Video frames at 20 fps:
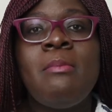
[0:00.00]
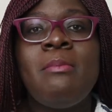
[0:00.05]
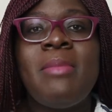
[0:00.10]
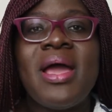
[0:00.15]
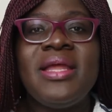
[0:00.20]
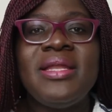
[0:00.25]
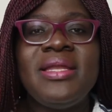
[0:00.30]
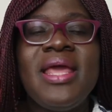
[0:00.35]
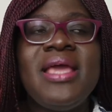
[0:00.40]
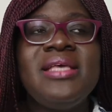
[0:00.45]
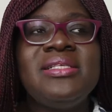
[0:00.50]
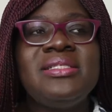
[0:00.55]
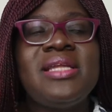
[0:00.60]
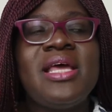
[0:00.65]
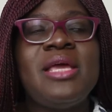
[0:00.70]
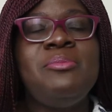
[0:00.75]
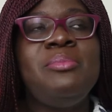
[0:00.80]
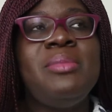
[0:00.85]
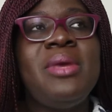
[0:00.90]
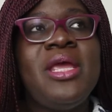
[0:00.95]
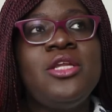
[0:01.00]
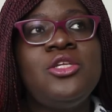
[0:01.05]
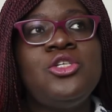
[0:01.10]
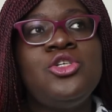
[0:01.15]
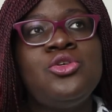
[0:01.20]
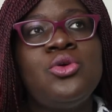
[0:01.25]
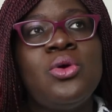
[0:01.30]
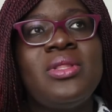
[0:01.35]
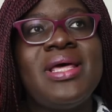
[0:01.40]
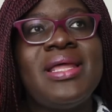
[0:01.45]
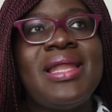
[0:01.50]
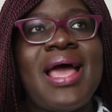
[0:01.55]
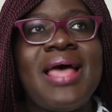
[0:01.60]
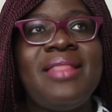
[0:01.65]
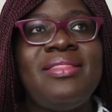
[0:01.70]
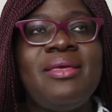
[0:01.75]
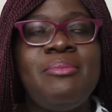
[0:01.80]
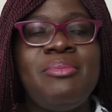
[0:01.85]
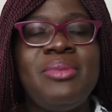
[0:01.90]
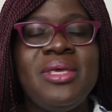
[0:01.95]
my days and I made sure that
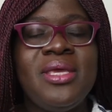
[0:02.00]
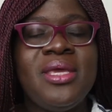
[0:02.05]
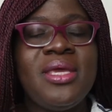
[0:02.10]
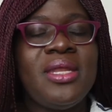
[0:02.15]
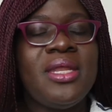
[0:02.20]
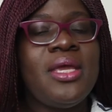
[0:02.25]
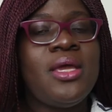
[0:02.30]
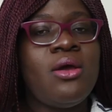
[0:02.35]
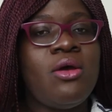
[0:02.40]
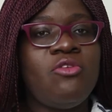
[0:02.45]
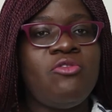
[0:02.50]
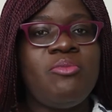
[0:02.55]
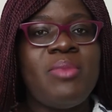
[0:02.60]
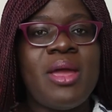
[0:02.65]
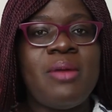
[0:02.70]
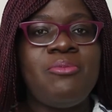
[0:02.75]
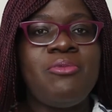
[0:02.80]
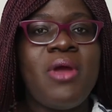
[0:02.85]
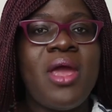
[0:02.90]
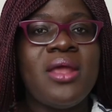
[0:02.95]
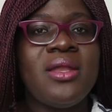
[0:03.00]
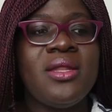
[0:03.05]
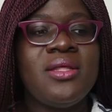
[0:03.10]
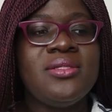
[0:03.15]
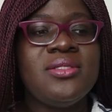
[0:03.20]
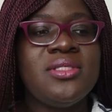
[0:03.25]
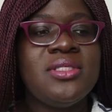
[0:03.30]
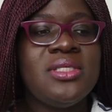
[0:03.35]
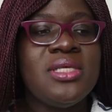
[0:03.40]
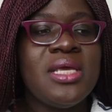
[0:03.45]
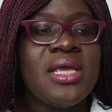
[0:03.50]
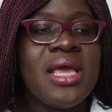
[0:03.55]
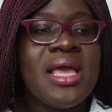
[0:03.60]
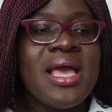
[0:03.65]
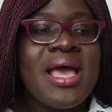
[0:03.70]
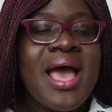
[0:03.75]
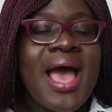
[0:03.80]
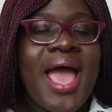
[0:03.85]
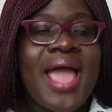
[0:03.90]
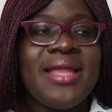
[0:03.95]
at the beginning of my pregnancy
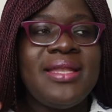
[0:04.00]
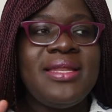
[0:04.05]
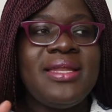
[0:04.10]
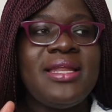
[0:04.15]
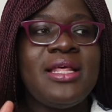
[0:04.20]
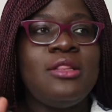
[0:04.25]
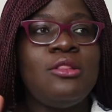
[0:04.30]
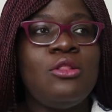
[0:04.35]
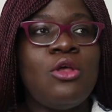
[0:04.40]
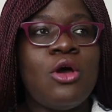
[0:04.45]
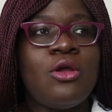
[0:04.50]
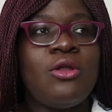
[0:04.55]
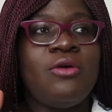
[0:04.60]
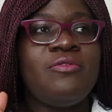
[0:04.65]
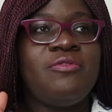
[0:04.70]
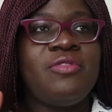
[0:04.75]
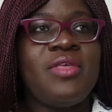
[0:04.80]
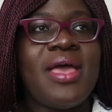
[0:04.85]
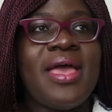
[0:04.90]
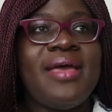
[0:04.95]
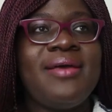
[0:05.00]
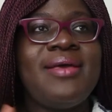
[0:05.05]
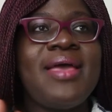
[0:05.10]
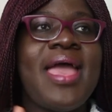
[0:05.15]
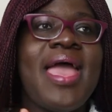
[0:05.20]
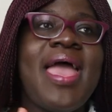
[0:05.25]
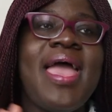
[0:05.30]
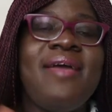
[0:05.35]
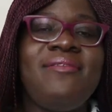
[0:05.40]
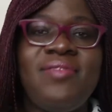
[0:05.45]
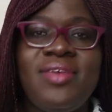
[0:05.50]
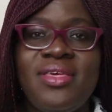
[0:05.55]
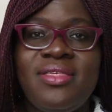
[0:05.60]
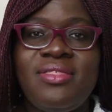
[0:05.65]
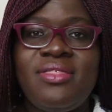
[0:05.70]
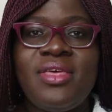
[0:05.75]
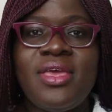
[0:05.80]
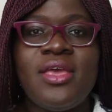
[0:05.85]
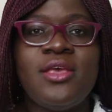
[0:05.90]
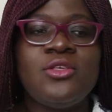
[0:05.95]
I did a lot of the heavy
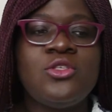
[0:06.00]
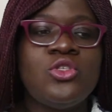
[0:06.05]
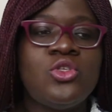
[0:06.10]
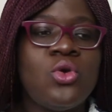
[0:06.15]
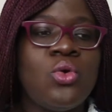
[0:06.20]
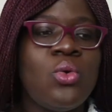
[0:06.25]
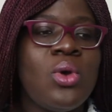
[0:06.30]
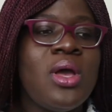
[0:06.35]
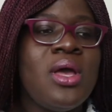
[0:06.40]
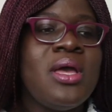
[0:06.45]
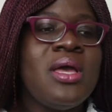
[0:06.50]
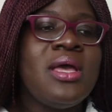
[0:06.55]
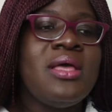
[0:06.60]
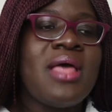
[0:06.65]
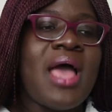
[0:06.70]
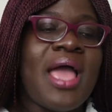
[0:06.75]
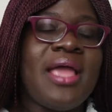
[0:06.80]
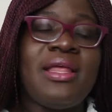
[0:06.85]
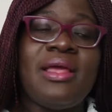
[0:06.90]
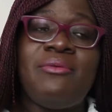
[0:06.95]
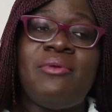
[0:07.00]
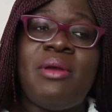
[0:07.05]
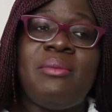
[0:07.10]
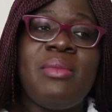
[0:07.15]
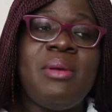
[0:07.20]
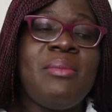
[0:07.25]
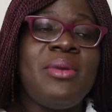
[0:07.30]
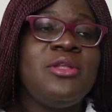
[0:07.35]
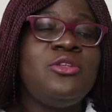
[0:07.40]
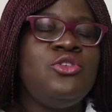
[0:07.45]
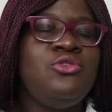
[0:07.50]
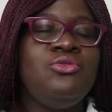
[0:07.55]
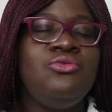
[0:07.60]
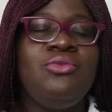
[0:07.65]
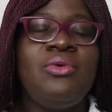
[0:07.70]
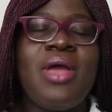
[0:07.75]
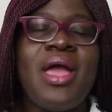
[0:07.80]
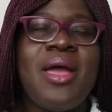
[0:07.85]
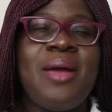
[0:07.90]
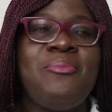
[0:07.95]
things so I remember
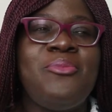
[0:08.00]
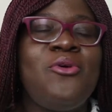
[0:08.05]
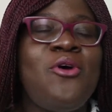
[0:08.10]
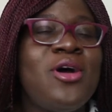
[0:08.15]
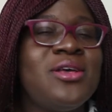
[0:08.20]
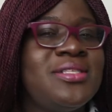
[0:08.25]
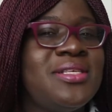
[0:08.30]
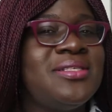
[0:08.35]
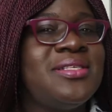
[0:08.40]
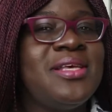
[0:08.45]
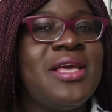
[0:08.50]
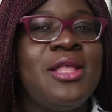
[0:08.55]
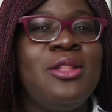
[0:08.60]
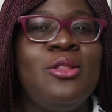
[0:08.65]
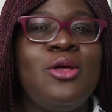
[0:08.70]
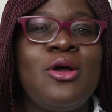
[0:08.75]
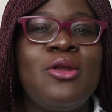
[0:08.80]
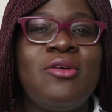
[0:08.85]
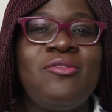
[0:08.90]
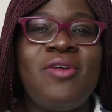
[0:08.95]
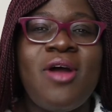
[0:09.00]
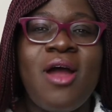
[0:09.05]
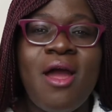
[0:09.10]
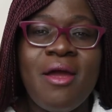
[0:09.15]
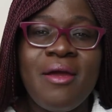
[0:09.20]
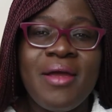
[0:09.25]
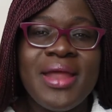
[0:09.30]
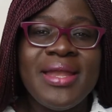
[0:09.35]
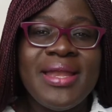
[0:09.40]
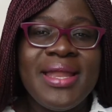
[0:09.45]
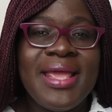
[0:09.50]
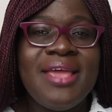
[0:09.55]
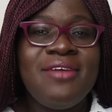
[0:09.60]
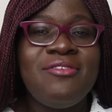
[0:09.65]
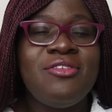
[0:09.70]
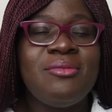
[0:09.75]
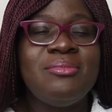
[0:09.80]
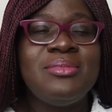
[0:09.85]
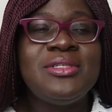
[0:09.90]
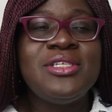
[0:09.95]
uh, processing a lot of RNA
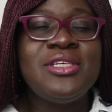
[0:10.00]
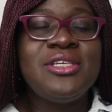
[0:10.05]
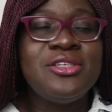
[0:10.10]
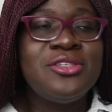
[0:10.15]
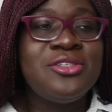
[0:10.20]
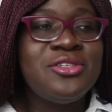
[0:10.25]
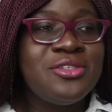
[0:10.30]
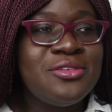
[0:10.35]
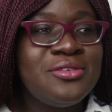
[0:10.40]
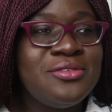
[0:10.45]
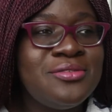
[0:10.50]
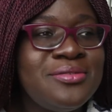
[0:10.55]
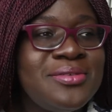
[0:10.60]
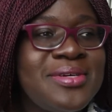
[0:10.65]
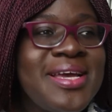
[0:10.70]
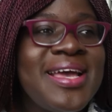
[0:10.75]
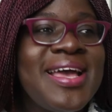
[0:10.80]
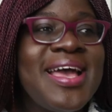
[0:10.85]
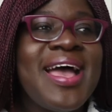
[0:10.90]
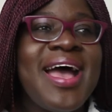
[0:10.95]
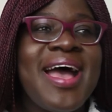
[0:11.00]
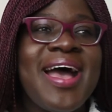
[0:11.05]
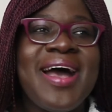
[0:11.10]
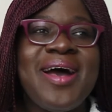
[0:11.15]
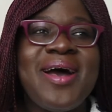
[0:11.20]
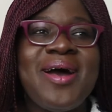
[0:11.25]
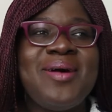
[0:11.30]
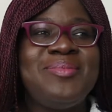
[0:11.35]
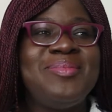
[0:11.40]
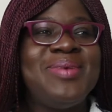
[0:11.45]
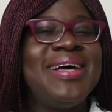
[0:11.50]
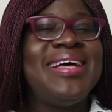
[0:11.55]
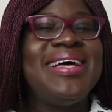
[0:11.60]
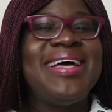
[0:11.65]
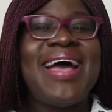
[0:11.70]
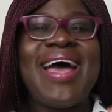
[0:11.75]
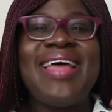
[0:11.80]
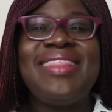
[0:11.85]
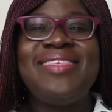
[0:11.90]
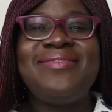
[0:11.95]
from tissue um,
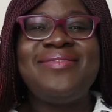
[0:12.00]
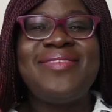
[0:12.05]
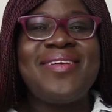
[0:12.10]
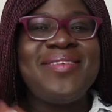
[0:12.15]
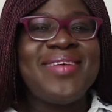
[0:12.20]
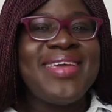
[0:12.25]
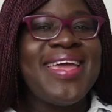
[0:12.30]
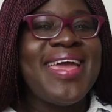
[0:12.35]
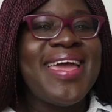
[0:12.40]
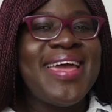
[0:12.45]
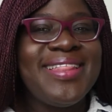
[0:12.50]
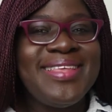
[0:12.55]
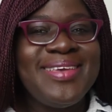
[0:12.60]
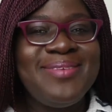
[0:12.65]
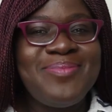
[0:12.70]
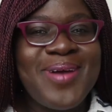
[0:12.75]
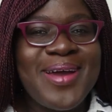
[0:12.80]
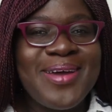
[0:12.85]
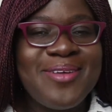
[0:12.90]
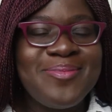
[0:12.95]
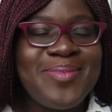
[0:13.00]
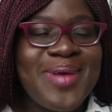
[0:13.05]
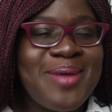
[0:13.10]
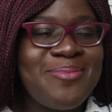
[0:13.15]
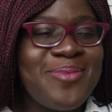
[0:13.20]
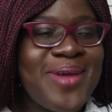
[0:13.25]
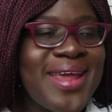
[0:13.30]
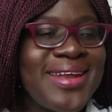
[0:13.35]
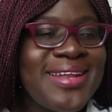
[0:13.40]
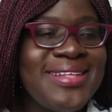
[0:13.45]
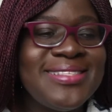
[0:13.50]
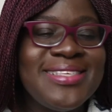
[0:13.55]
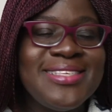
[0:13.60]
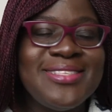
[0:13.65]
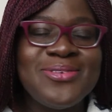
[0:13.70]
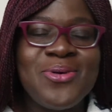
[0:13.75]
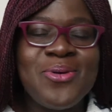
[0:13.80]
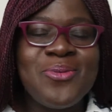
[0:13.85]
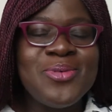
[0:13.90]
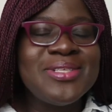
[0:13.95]
at the very early part of my pregnancy
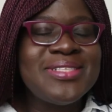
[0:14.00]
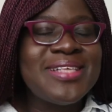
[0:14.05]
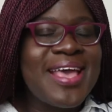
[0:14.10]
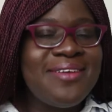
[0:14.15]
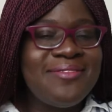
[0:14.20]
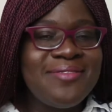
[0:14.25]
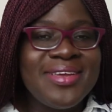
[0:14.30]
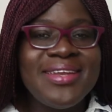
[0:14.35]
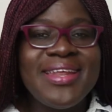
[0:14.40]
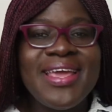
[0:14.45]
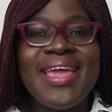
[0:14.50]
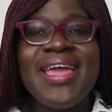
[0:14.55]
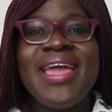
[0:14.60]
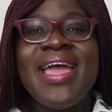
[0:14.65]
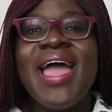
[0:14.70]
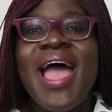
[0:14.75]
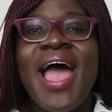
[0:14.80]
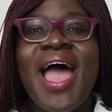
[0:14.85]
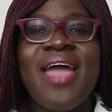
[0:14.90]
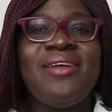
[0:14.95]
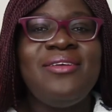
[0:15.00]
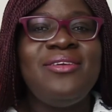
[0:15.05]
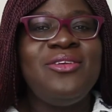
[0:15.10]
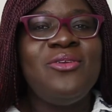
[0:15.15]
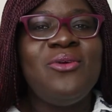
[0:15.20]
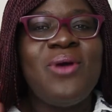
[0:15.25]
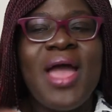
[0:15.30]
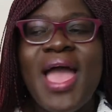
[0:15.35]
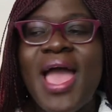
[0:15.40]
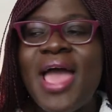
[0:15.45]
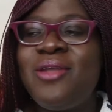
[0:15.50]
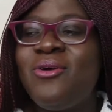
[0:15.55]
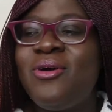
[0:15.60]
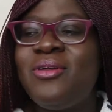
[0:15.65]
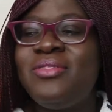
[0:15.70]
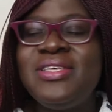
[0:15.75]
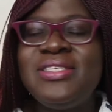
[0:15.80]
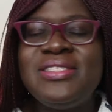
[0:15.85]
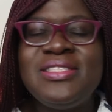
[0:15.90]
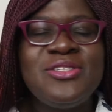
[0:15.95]
so almost every day I you know I had
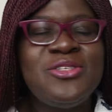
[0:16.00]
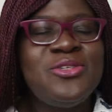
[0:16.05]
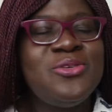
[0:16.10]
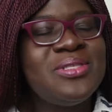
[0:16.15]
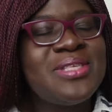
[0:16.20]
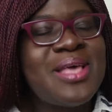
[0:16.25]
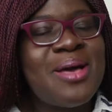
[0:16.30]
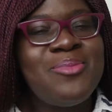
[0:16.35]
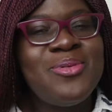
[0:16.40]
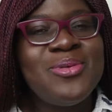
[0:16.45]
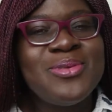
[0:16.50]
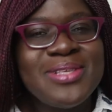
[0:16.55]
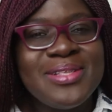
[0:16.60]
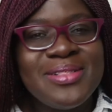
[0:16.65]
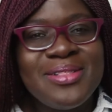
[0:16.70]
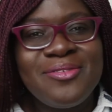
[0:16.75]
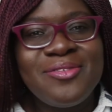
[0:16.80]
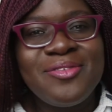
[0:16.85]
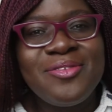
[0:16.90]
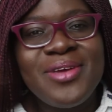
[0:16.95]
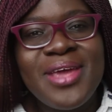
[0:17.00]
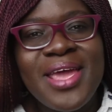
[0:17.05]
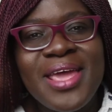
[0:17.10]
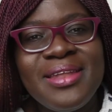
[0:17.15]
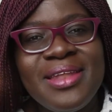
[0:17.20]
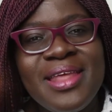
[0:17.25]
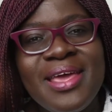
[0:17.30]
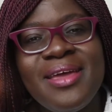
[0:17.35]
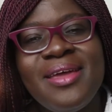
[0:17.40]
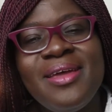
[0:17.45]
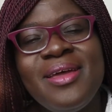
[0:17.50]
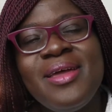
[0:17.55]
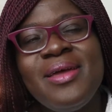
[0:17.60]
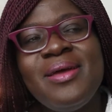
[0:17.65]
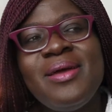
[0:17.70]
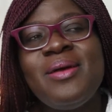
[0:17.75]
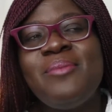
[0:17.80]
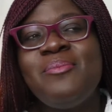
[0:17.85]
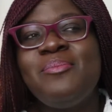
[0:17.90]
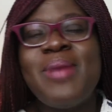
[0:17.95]
all these tissue samples in the fr in the
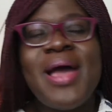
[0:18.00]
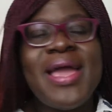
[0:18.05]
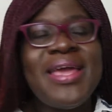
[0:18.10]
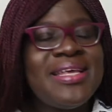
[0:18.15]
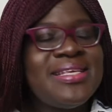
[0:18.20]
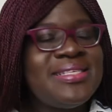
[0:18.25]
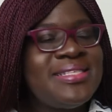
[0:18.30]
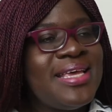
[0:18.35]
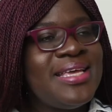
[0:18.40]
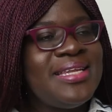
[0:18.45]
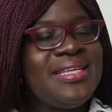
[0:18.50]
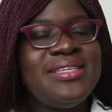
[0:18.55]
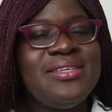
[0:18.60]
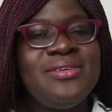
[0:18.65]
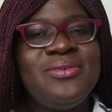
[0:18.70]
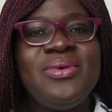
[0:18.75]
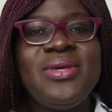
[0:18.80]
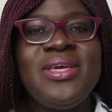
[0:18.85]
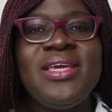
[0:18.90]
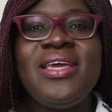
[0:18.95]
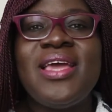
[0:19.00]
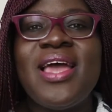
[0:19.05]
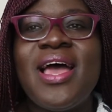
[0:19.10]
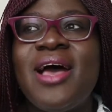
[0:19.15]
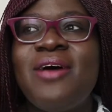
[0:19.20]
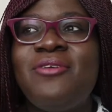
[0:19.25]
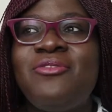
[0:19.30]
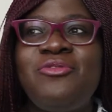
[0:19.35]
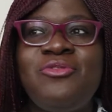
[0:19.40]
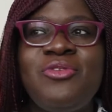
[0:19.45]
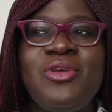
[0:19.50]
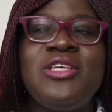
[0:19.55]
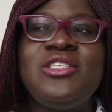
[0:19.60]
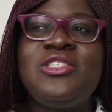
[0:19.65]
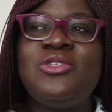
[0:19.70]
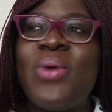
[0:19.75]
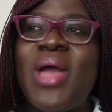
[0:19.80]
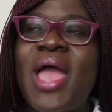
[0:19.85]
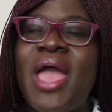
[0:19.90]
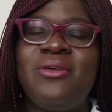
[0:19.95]
minus 80 degree uh,
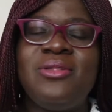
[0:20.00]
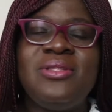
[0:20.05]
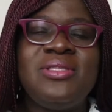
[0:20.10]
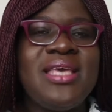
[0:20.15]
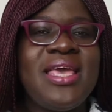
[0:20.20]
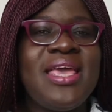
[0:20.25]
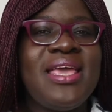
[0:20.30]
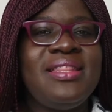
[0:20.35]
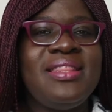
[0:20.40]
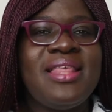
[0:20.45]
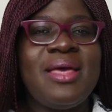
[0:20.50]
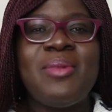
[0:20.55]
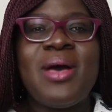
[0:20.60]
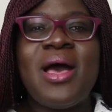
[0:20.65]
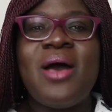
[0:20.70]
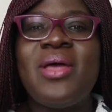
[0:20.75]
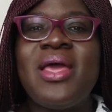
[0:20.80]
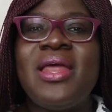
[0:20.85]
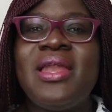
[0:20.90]
fridge where I take them out